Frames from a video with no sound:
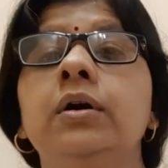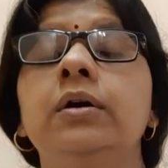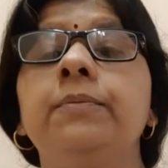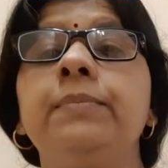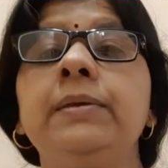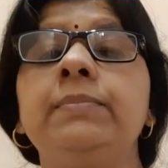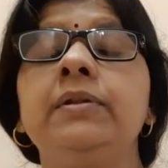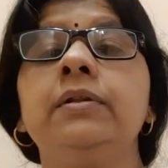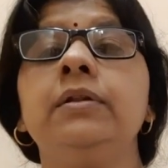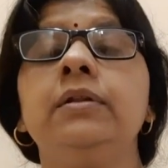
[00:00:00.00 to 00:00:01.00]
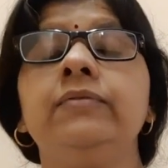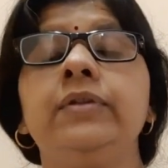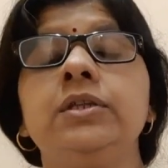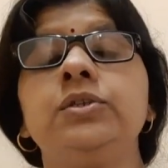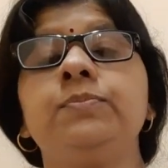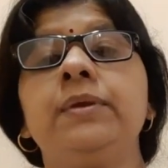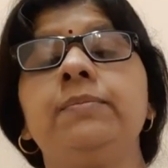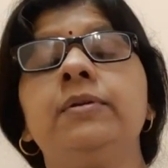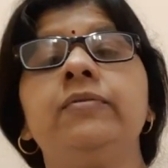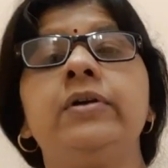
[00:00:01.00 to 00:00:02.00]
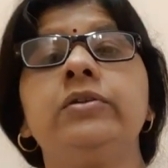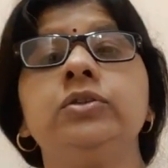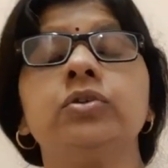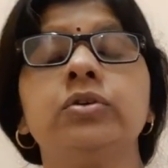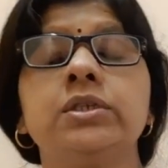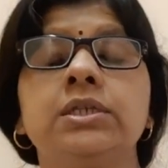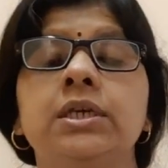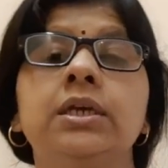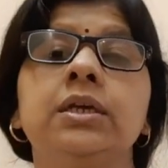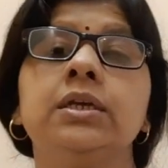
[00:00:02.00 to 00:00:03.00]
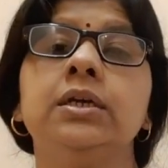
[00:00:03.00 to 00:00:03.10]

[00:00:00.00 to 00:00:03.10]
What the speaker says: village people were rejoicing